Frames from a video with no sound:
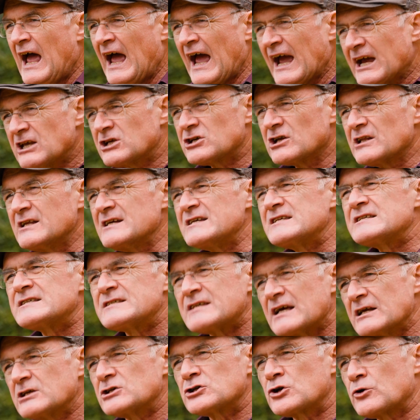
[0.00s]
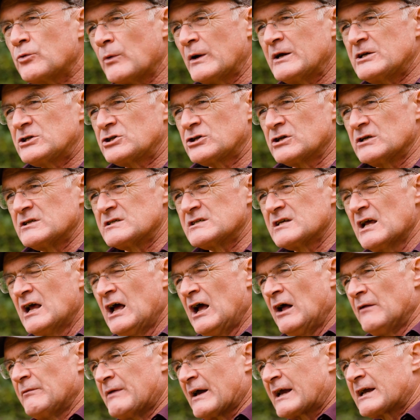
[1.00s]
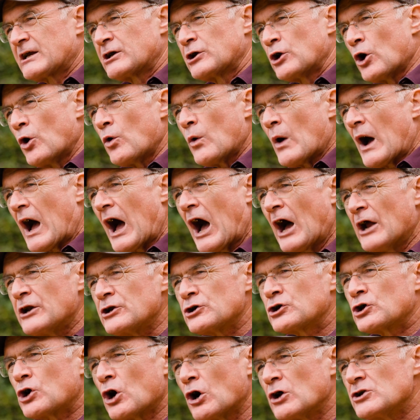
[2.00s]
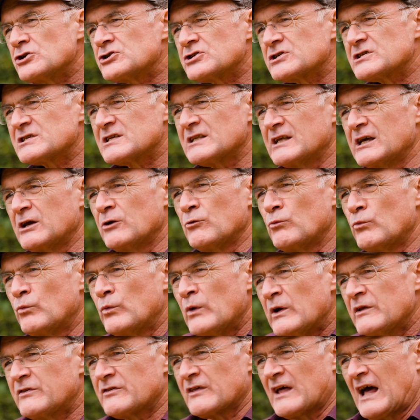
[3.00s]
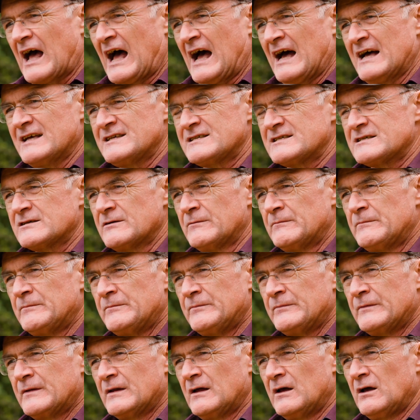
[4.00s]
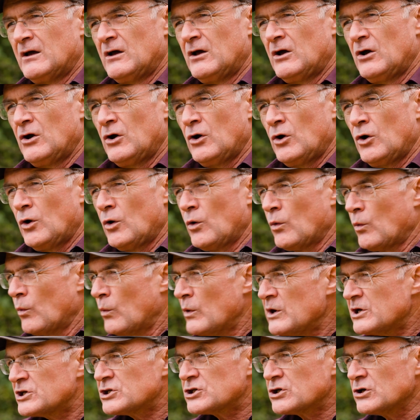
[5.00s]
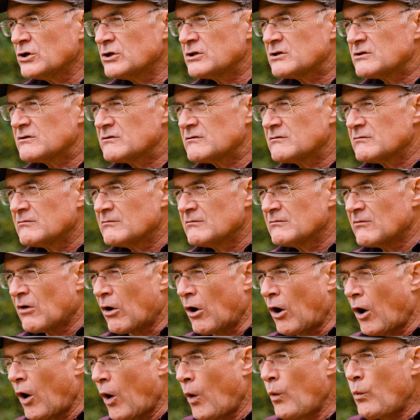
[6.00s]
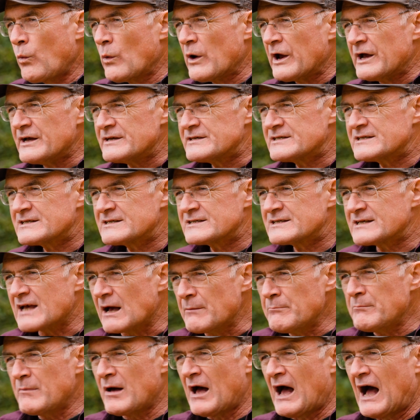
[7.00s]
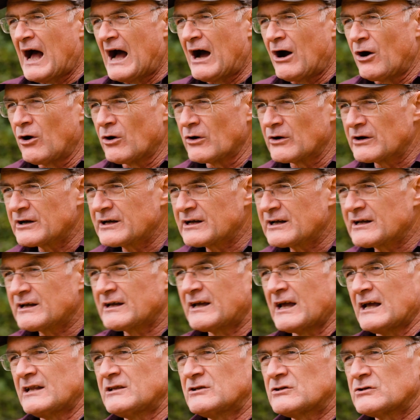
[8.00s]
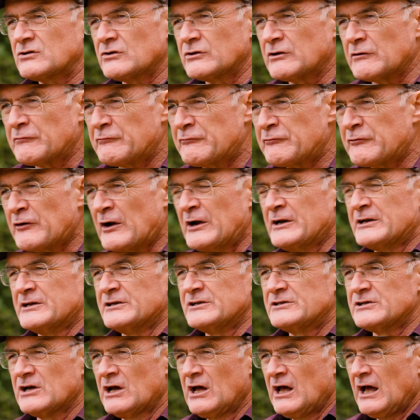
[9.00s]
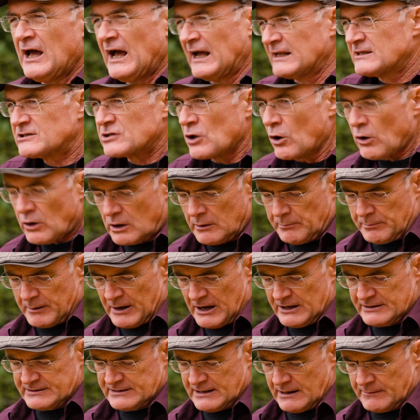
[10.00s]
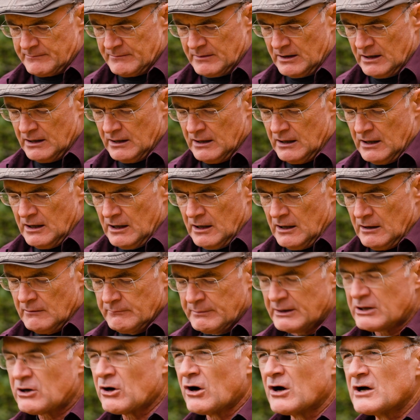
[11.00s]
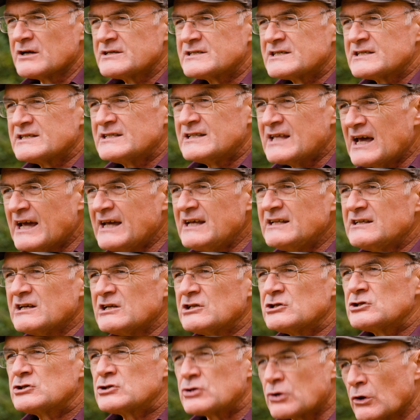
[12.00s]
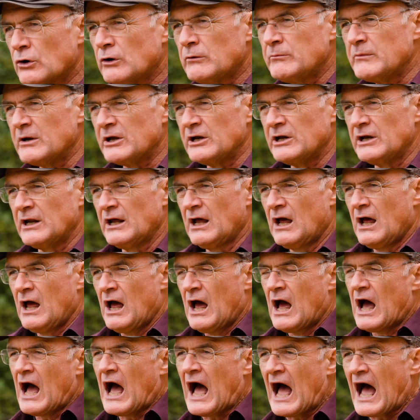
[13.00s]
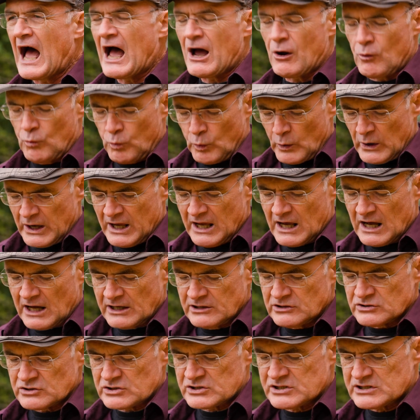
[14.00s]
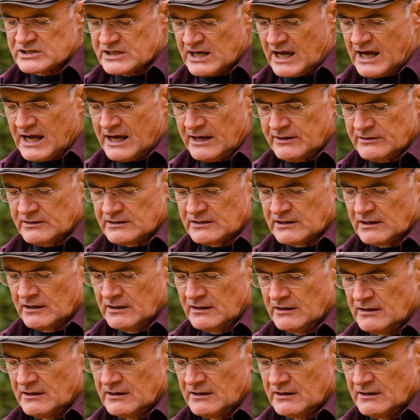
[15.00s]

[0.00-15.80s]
Actually, such questions that go unconsciously with us, we should always somehow get to the front and talk about them, because they determine how we understand